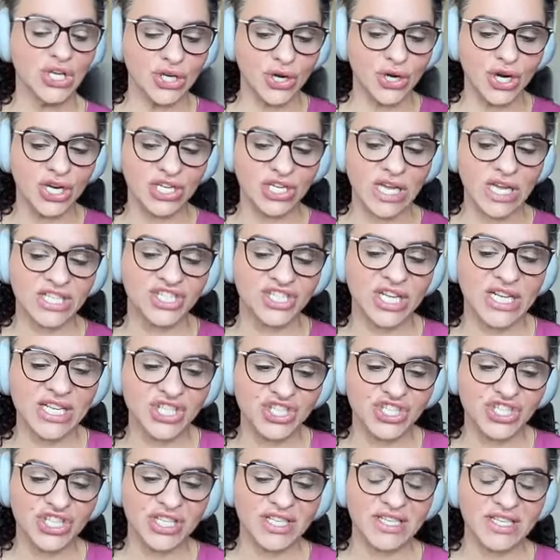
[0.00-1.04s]
Our
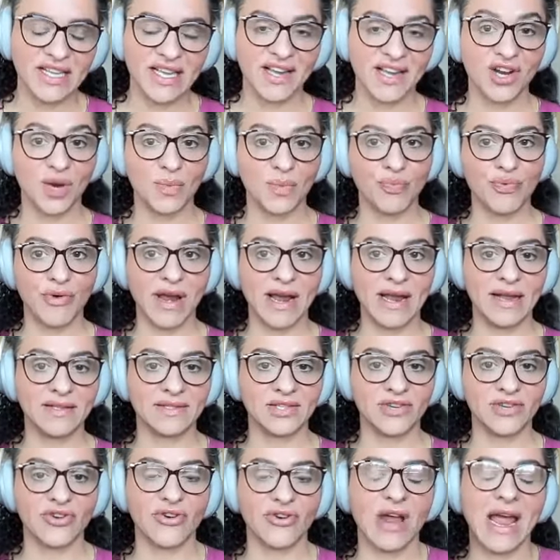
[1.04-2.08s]
digestion and our
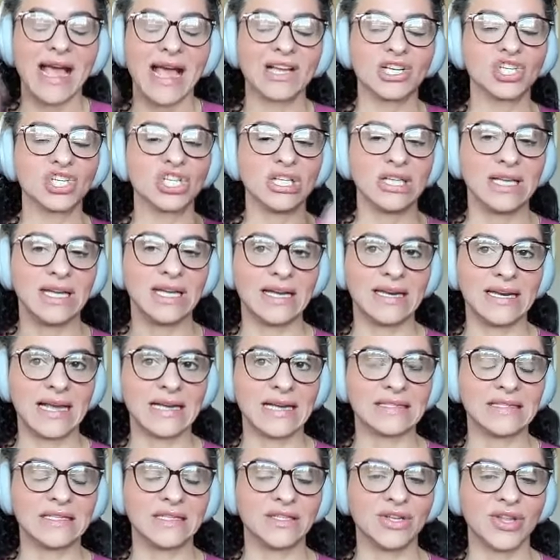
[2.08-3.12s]
brains are actually
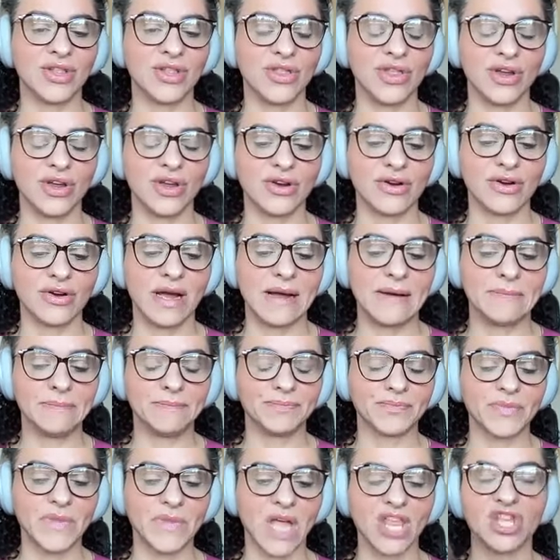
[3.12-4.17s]
connected.
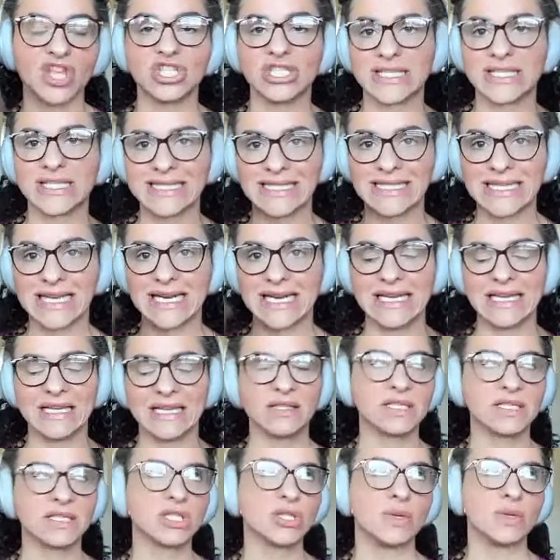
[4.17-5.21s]
There's a study,
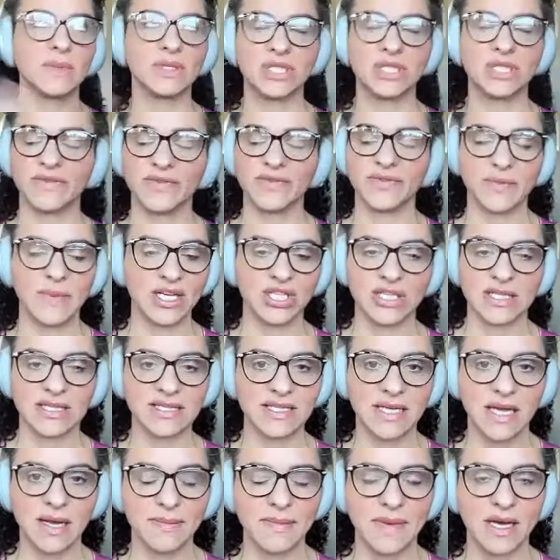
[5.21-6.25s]
there's so much information
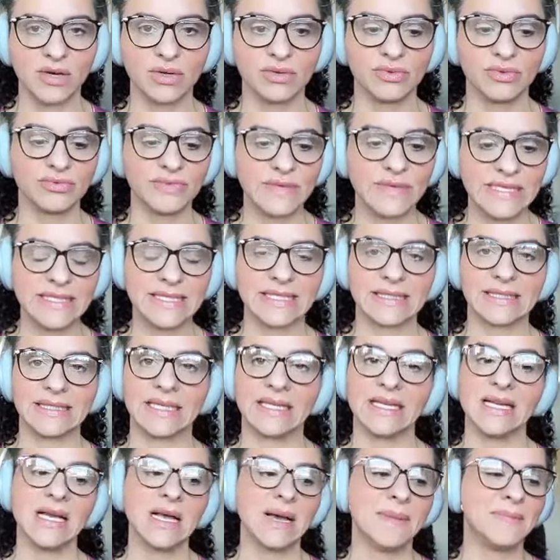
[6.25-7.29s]
that's come out
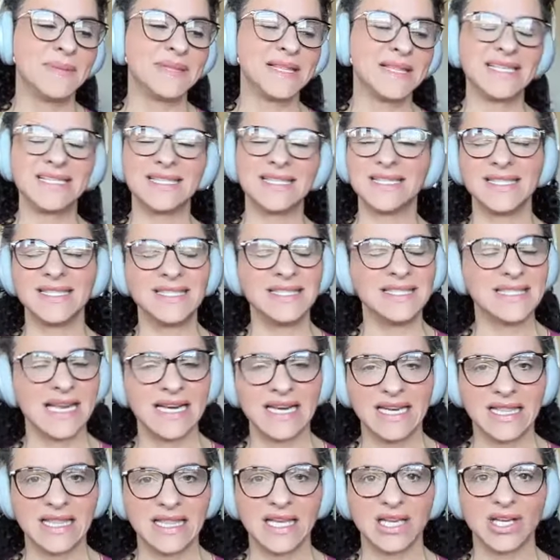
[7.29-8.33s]
recently, but this isn't
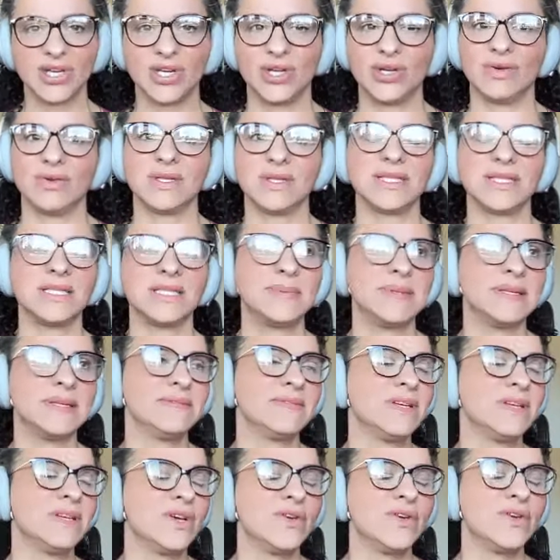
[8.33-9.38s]
anything new. This has
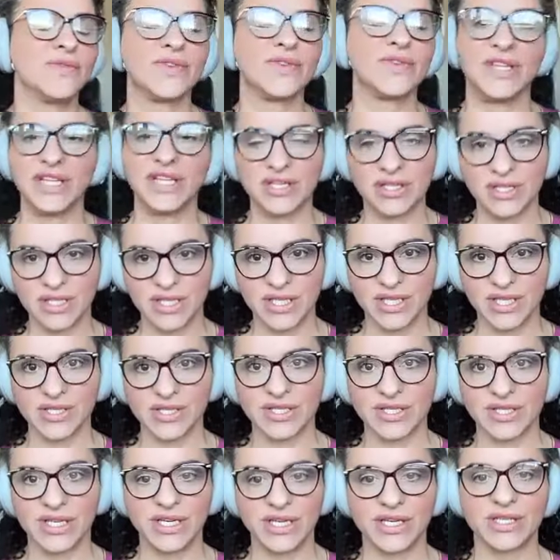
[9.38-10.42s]
been for years and
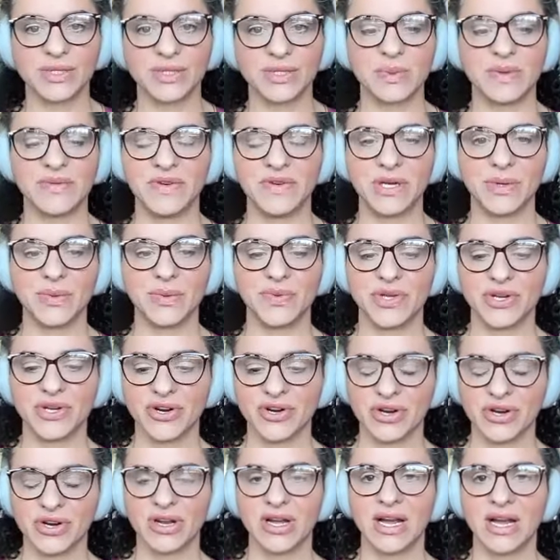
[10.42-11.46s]
years and years. We've known
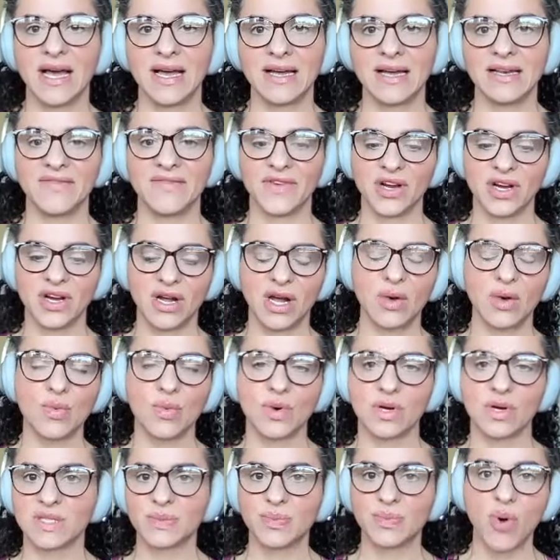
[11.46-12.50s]
that if our gut
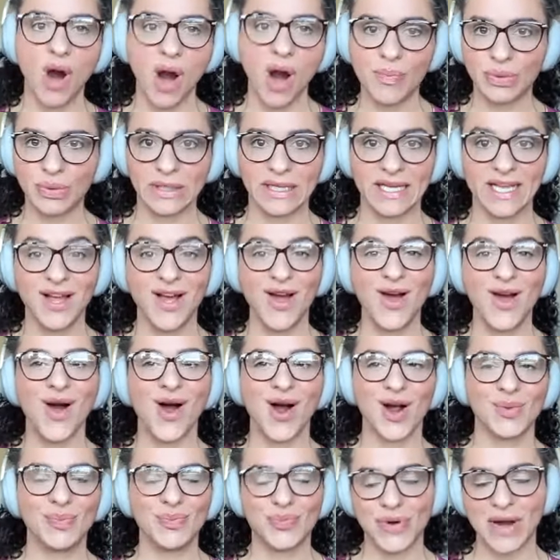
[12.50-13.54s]
works properly,
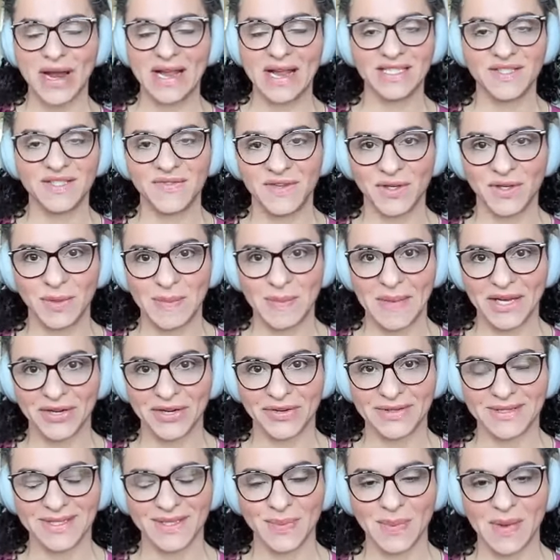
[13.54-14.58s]
our brains feel
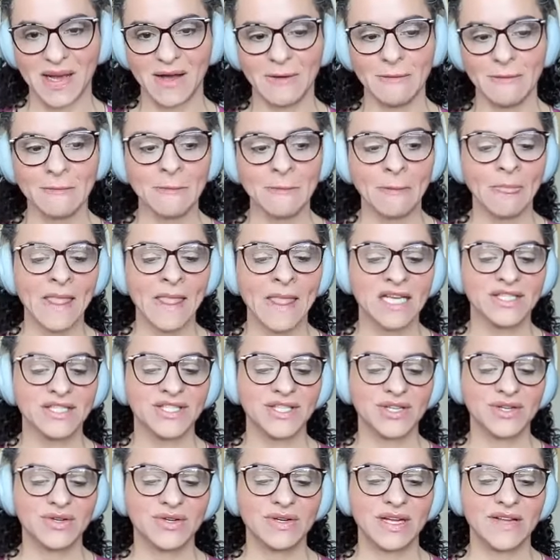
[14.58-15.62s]
better as well.
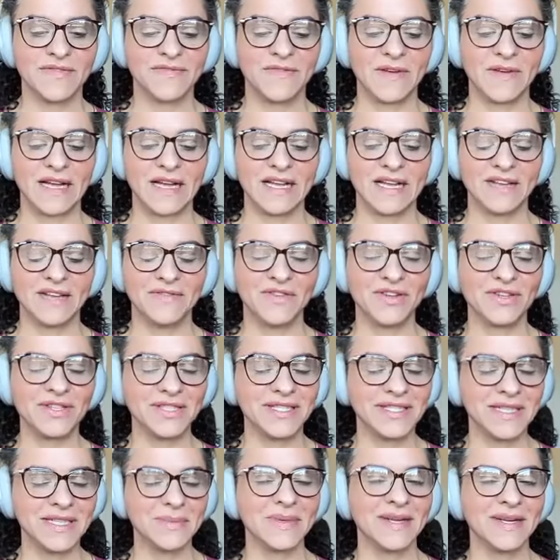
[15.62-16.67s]
So if you're
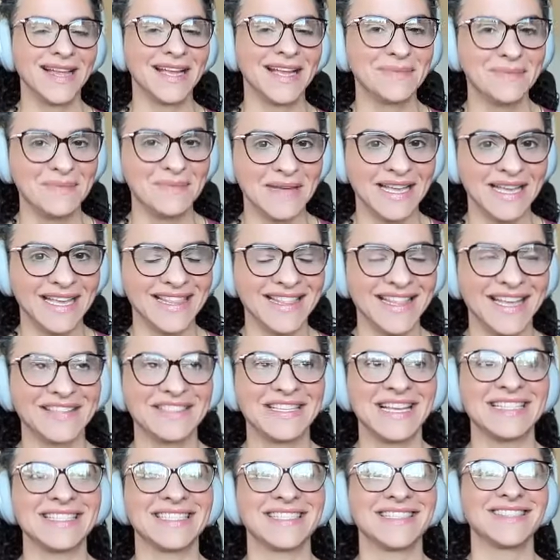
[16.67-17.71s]
somebody like me
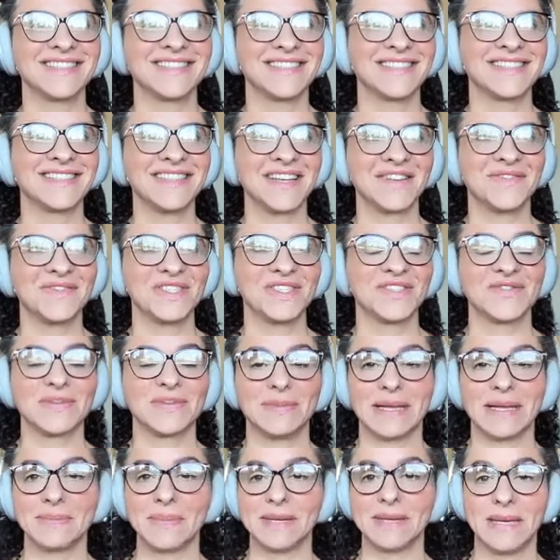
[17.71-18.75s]
that suffers
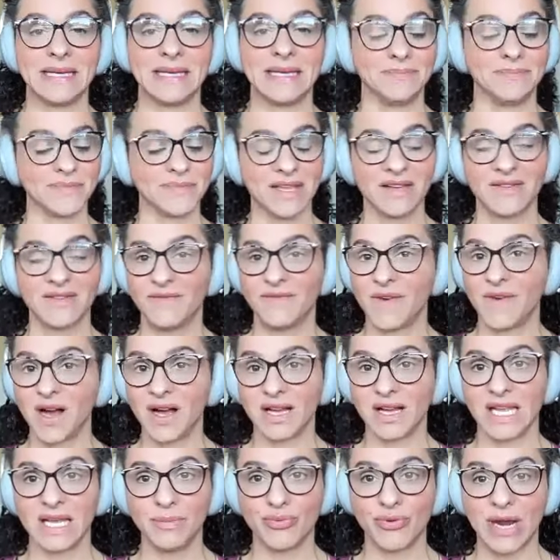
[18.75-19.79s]
from like maybe
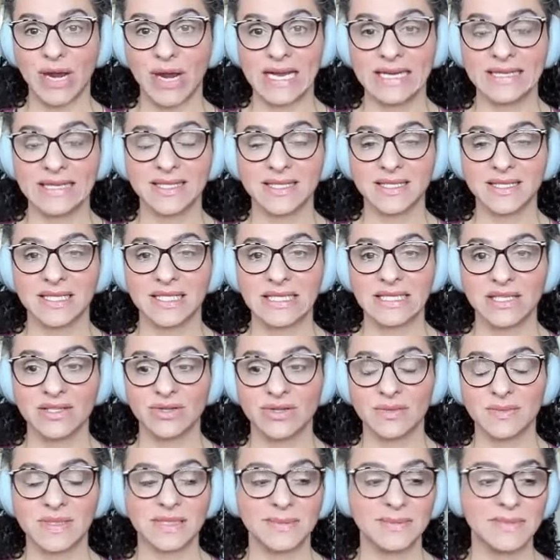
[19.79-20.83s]
foggy brain
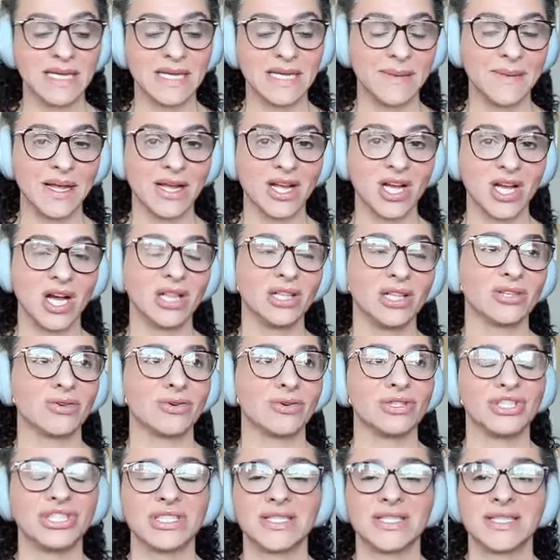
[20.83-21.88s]
syndrome, sometimes I call it,
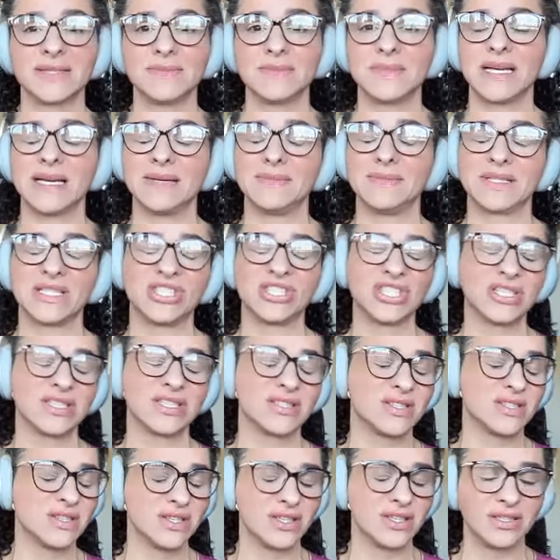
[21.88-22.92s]
or just sometimes
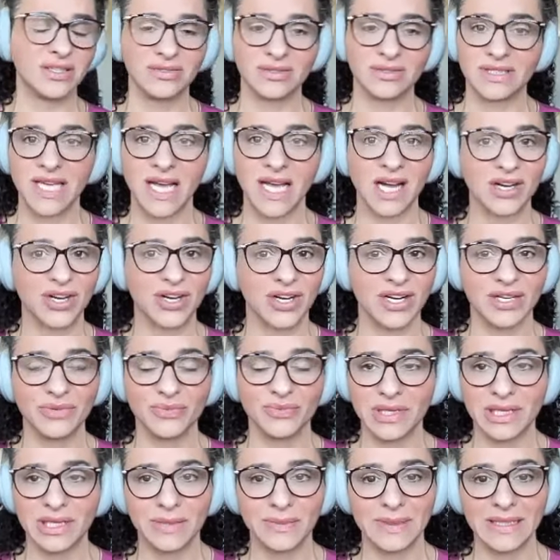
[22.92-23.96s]
just good old tuckered and
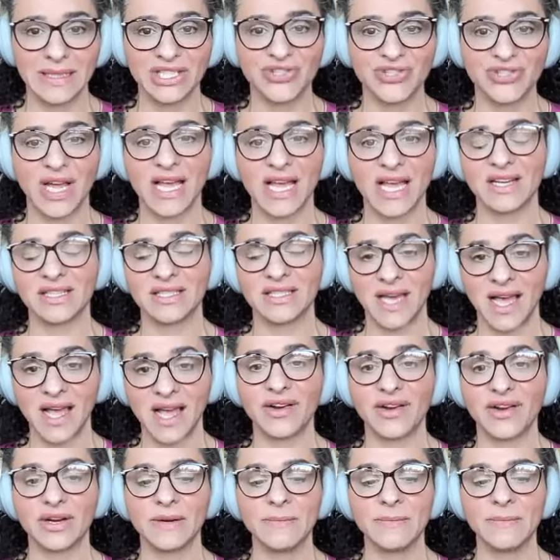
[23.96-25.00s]
really, really
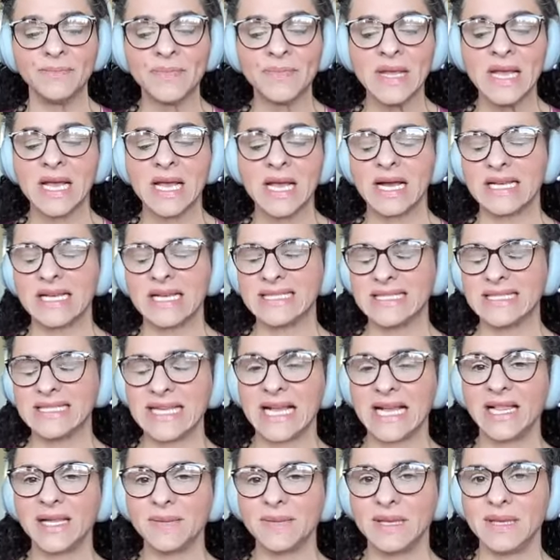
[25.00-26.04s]
tired, it's
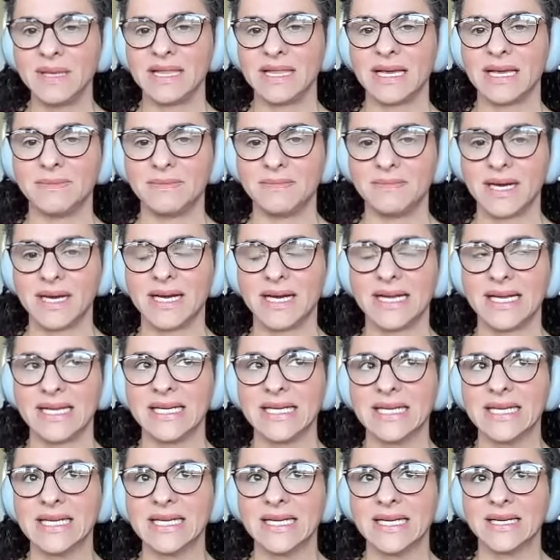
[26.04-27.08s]
telling me that
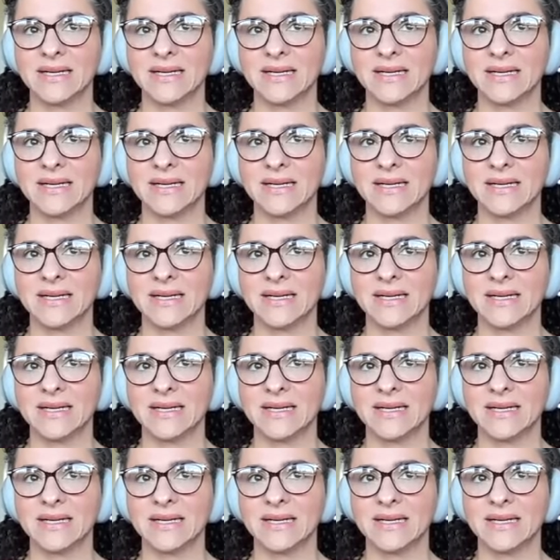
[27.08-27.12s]
my